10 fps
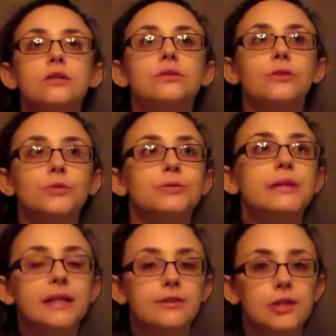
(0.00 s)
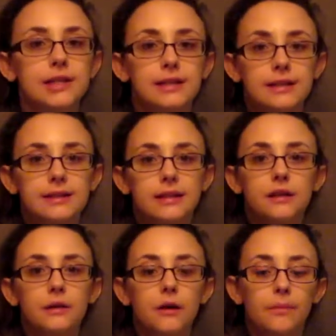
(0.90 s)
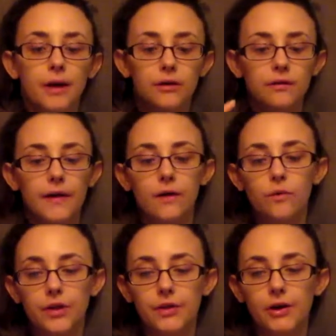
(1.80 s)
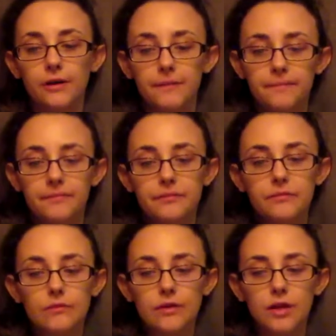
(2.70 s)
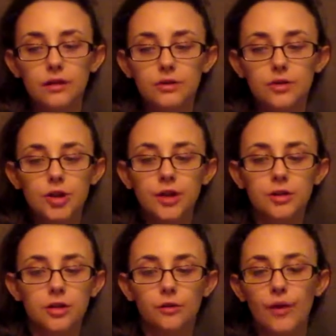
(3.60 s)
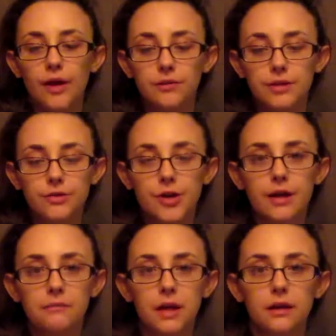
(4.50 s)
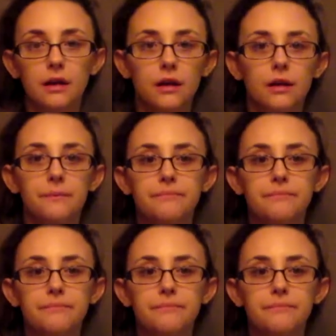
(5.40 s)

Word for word: So it's really interesting to see about like what they're changing around to try to make